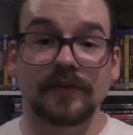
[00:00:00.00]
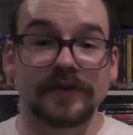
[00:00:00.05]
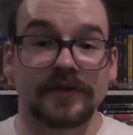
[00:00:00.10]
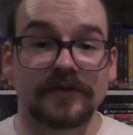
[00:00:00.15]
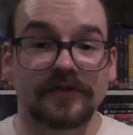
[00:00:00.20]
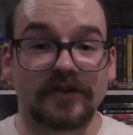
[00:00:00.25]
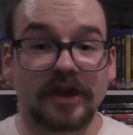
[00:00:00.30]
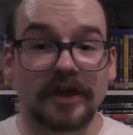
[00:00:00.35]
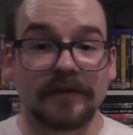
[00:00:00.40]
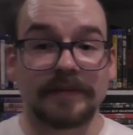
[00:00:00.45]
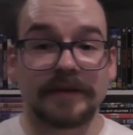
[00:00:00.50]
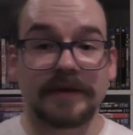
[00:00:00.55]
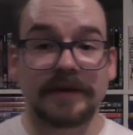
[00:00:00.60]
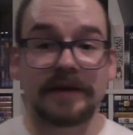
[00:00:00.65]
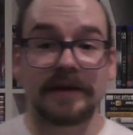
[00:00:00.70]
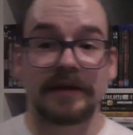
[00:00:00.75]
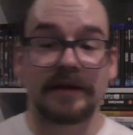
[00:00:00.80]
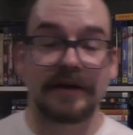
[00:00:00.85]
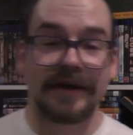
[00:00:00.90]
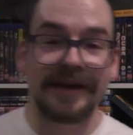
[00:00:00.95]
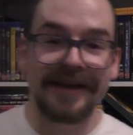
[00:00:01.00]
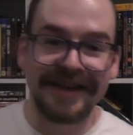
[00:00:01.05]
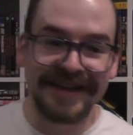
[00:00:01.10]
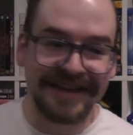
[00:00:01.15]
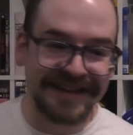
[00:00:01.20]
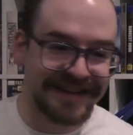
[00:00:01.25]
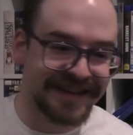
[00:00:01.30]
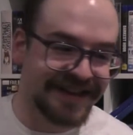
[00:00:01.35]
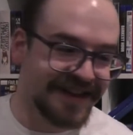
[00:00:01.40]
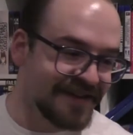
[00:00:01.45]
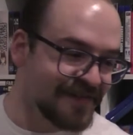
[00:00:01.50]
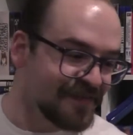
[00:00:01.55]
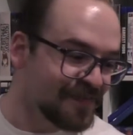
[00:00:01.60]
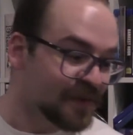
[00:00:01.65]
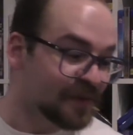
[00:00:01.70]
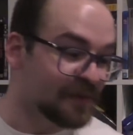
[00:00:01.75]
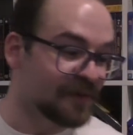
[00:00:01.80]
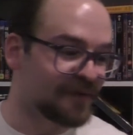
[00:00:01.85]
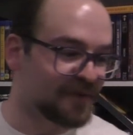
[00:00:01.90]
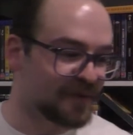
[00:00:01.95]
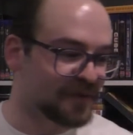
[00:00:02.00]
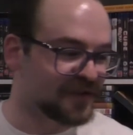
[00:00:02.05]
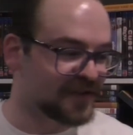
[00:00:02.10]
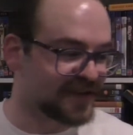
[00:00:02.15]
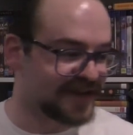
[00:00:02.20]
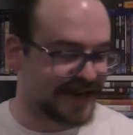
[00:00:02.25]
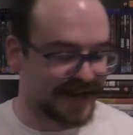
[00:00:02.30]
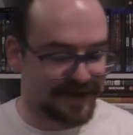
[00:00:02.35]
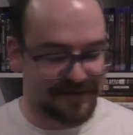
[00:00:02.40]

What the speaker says: went to JB before seeing